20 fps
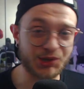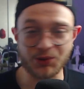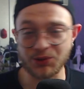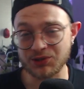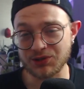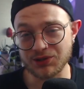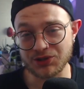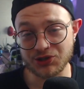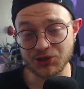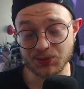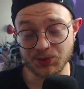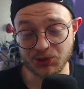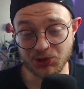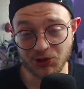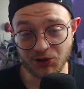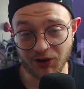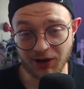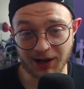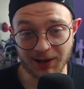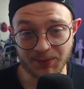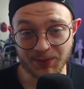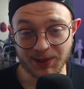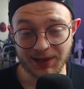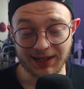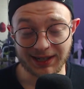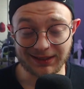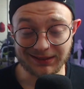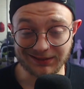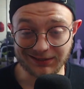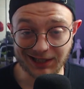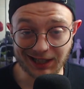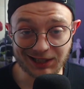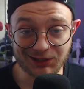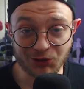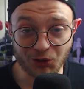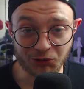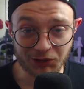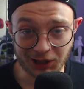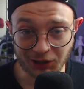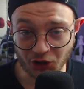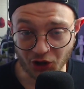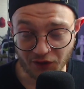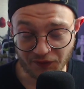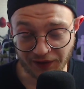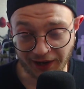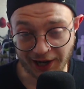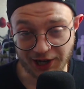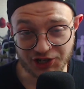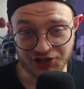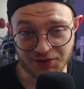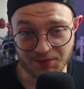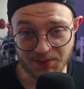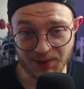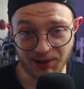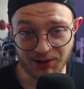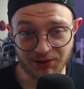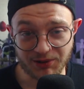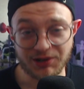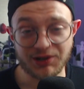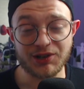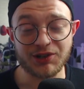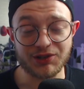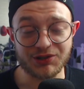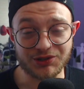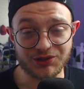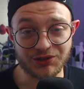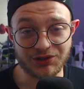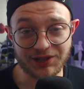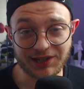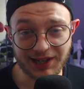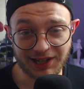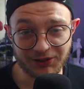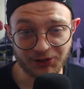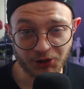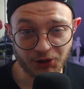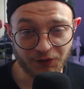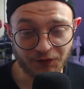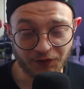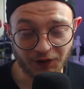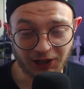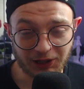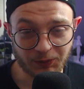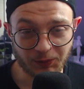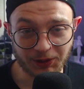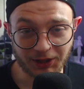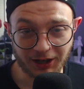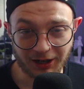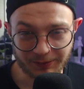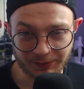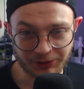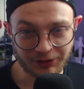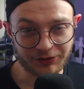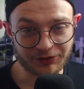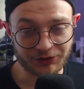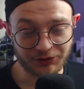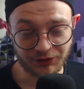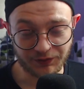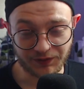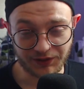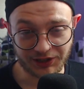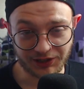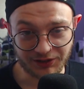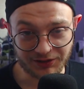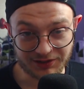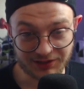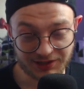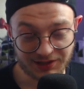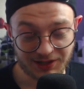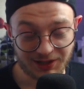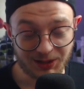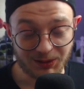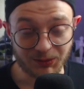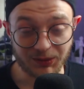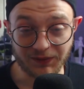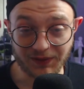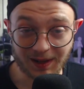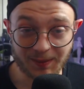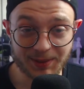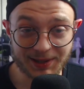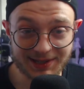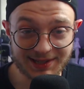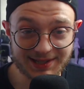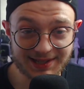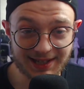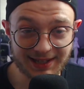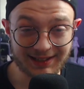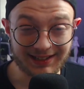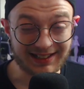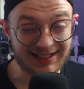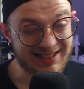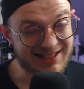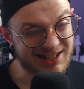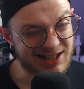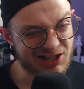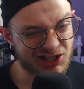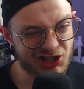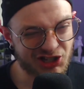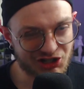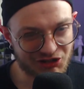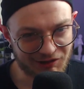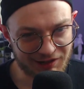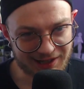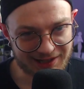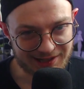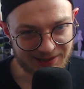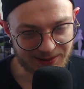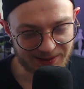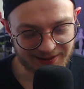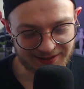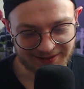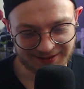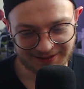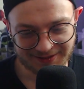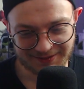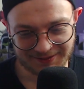Be sure to subscribe and ding dong that notification bell so you can get notified when I upload new videos. With that being said, let's get straight into it.